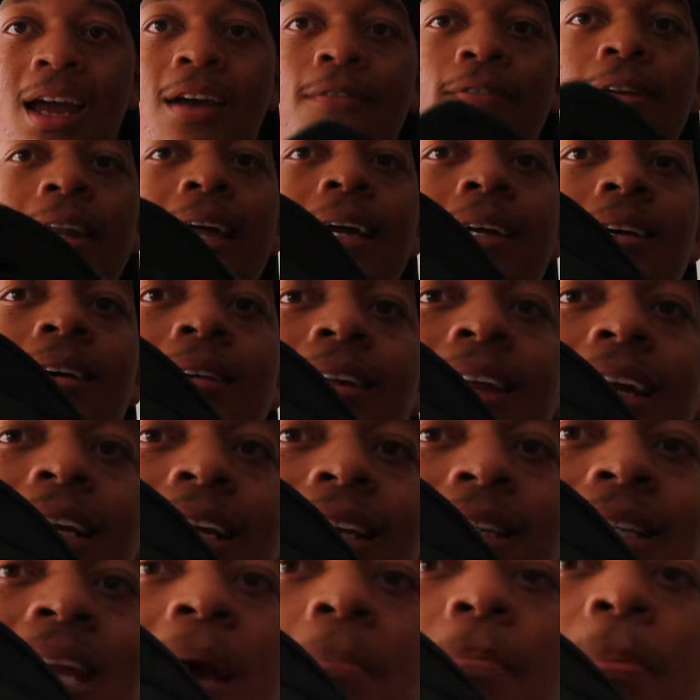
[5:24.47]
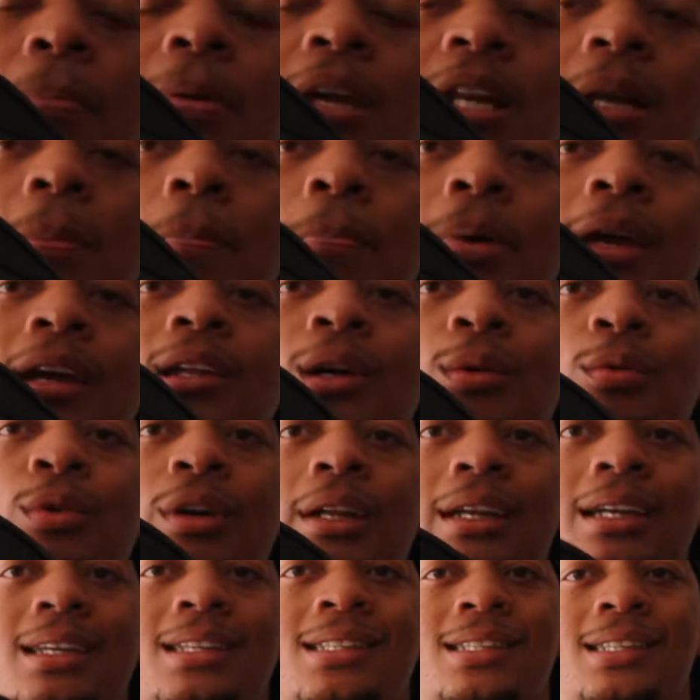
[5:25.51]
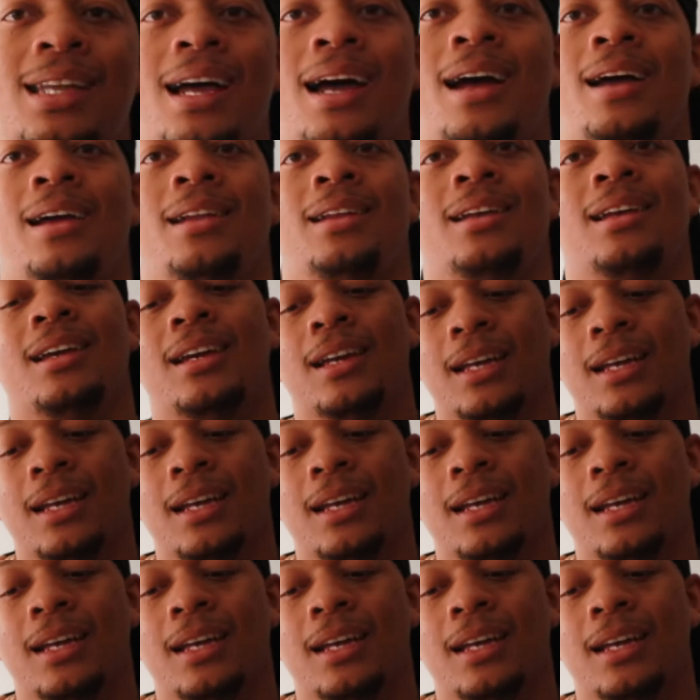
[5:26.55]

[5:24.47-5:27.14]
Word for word: Feel like a, like a Tempur-Pedic pillow on the inside.